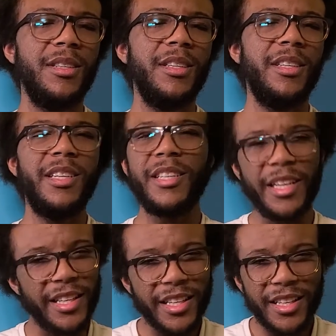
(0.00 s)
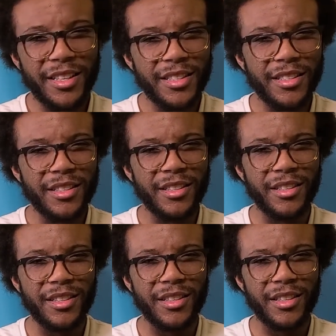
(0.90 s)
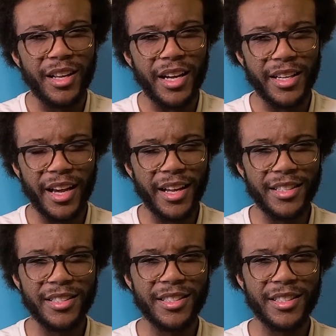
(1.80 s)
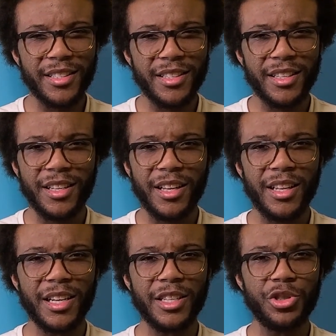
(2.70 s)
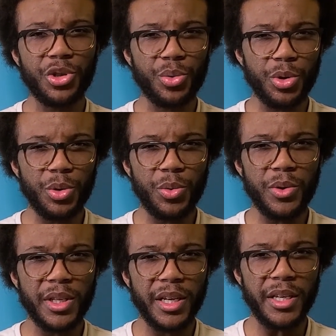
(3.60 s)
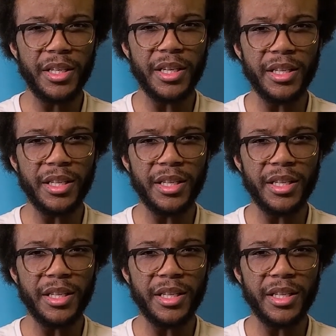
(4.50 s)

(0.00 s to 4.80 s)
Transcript: an idiot, I guess? Like a true idiot.